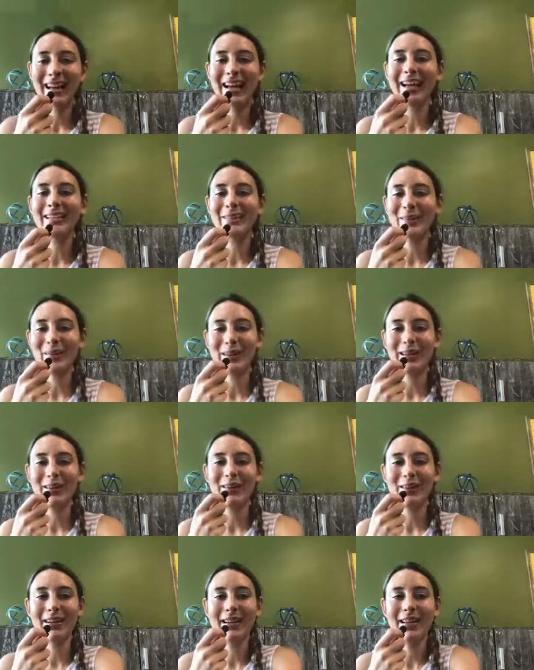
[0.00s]
I totally
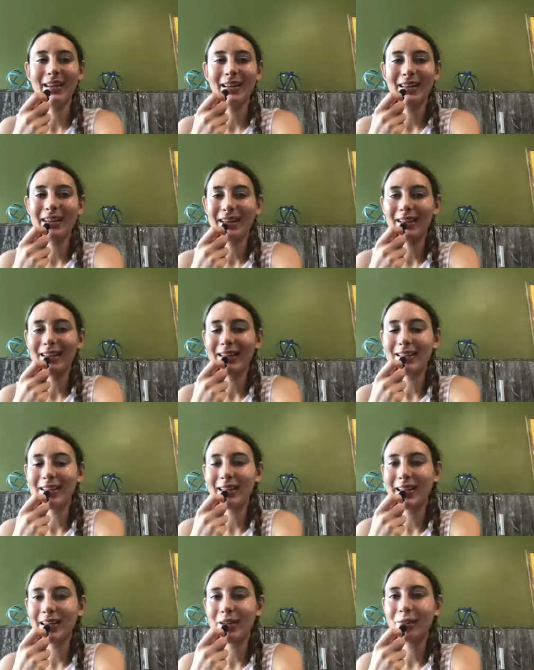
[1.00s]
agree. It's
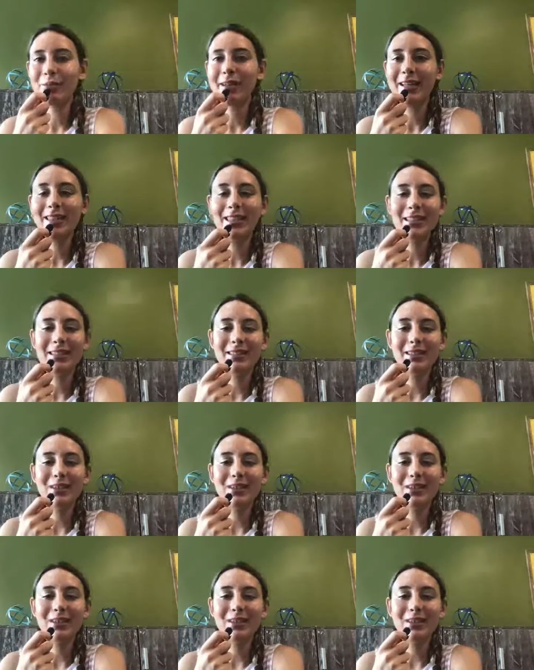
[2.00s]
like you read these